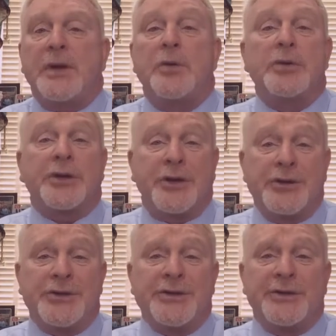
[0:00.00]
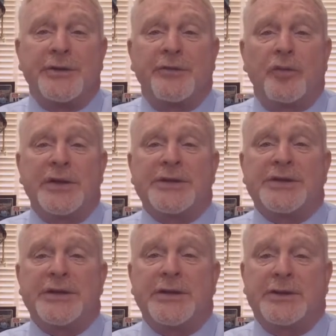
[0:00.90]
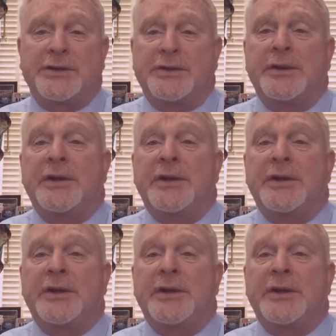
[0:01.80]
It consisted of one sentence.